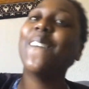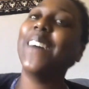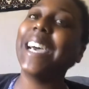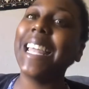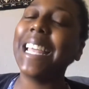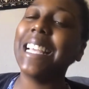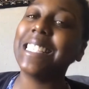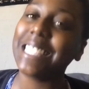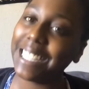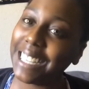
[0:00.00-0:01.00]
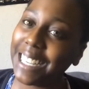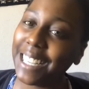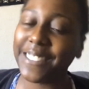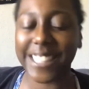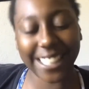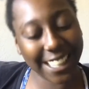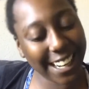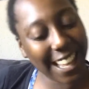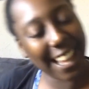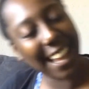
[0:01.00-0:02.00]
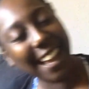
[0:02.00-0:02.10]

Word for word: What is up to the